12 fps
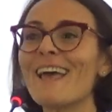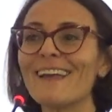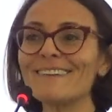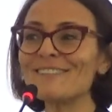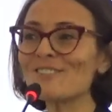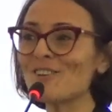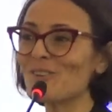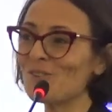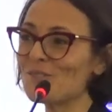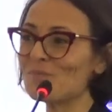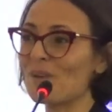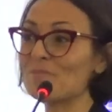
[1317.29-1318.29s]
And this
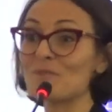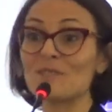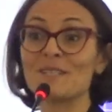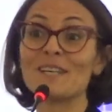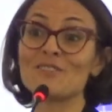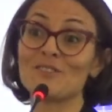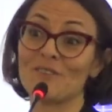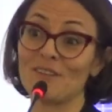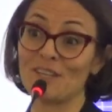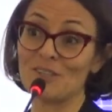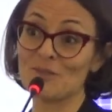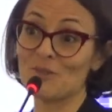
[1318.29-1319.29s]
concludes my presentation.
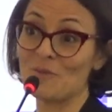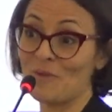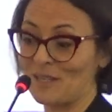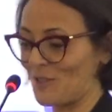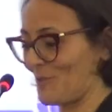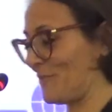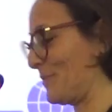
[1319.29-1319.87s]
Thank you so much.